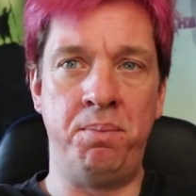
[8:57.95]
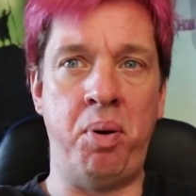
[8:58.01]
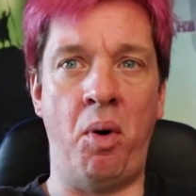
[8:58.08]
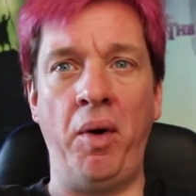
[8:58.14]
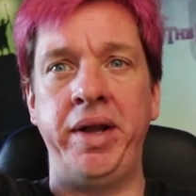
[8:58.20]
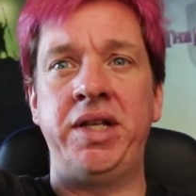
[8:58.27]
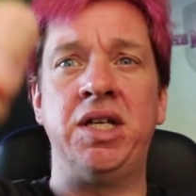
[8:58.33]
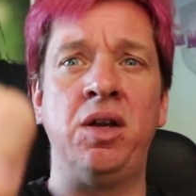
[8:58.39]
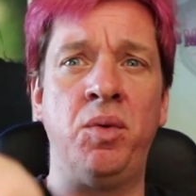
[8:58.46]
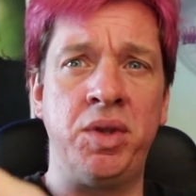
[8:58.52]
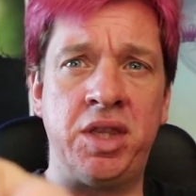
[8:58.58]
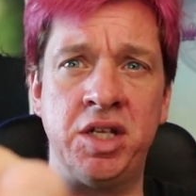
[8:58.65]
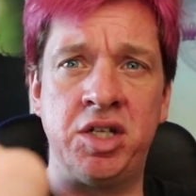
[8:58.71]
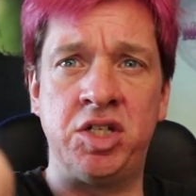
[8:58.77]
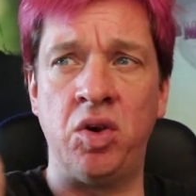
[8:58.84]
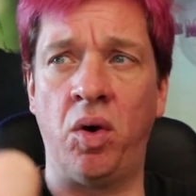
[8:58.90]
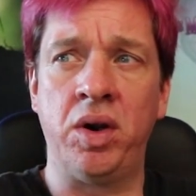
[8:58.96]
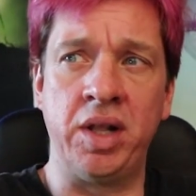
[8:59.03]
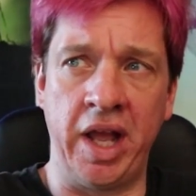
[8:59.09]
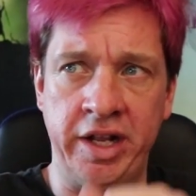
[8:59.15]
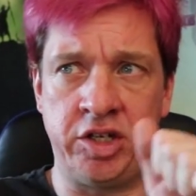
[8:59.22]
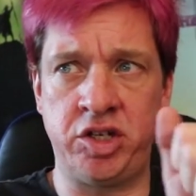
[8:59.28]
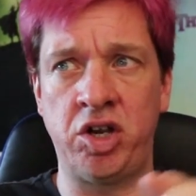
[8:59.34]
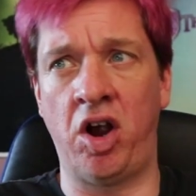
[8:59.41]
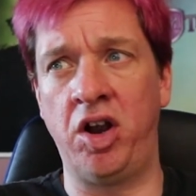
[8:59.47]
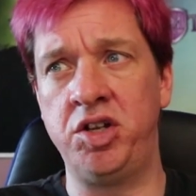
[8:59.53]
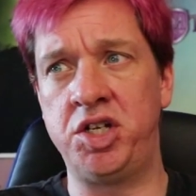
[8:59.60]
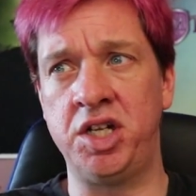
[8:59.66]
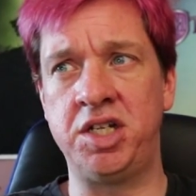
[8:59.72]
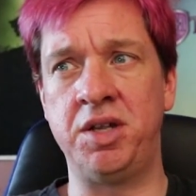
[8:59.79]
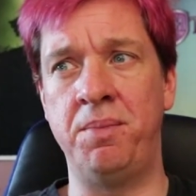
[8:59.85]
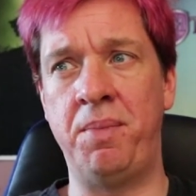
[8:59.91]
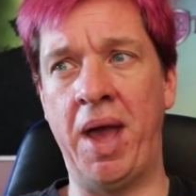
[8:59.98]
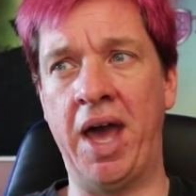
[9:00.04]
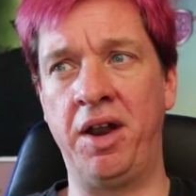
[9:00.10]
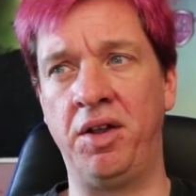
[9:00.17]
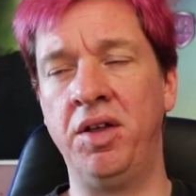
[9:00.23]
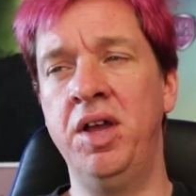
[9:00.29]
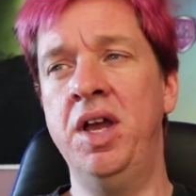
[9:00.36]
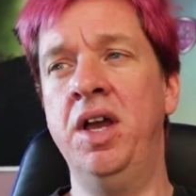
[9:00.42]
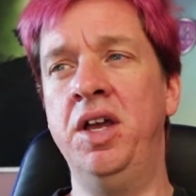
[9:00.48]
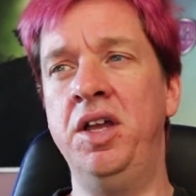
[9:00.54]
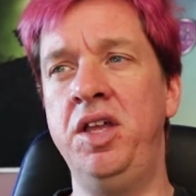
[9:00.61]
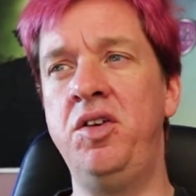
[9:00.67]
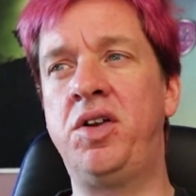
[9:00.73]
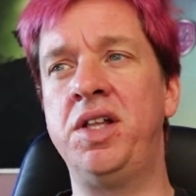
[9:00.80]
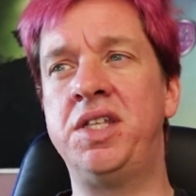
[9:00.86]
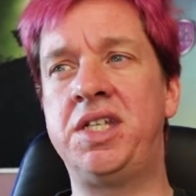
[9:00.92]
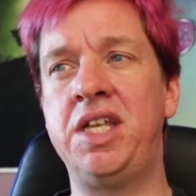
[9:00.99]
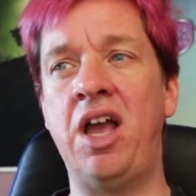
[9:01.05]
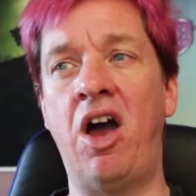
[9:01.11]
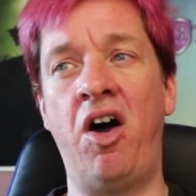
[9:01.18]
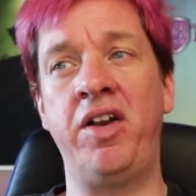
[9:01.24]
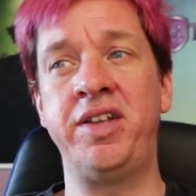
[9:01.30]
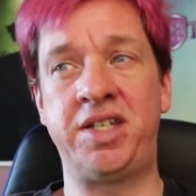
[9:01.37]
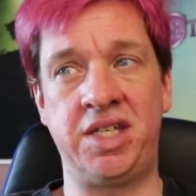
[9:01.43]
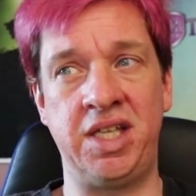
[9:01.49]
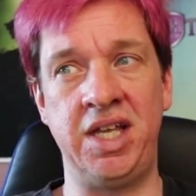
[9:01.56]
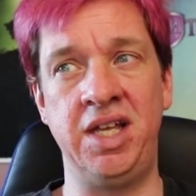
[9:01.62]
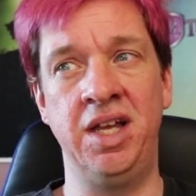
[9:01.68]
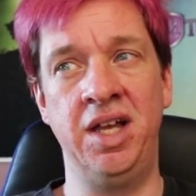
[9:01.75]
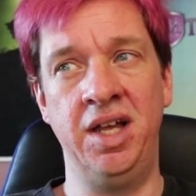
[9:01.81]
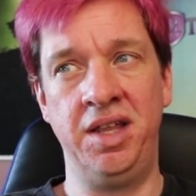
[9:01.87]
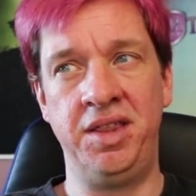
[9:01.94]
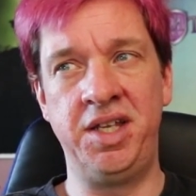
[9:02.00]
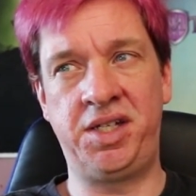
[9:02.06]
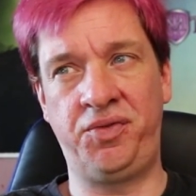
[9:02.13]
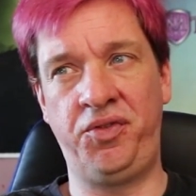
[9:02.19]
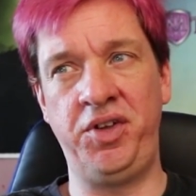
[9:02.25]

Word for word: pointing with the sword like charge into battle. You can see honestly, this